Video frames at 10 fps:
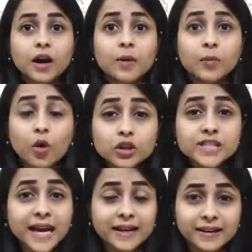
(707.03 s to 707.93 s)
Most
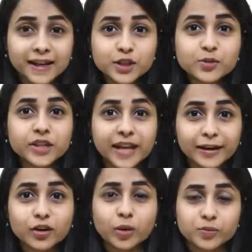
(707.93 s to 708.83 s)
candidates would get
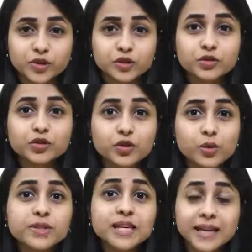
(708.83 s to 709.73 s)
an option to
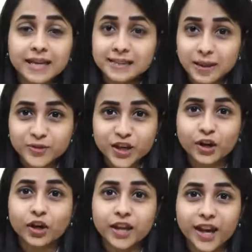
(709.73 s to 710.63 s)
choose the test subject
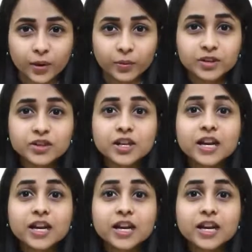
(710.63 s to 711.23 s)
or the language.